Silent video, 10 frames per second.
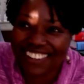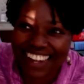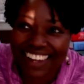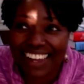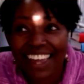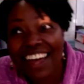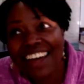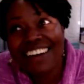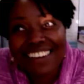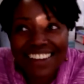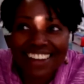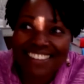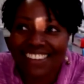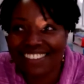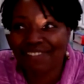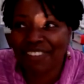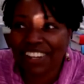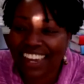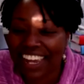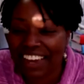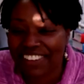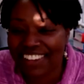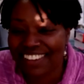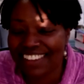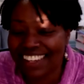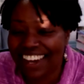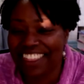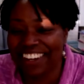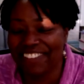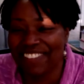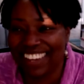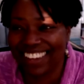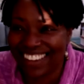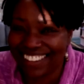you're like, oh, I got 60 in one hand, half a dozen in the other, because this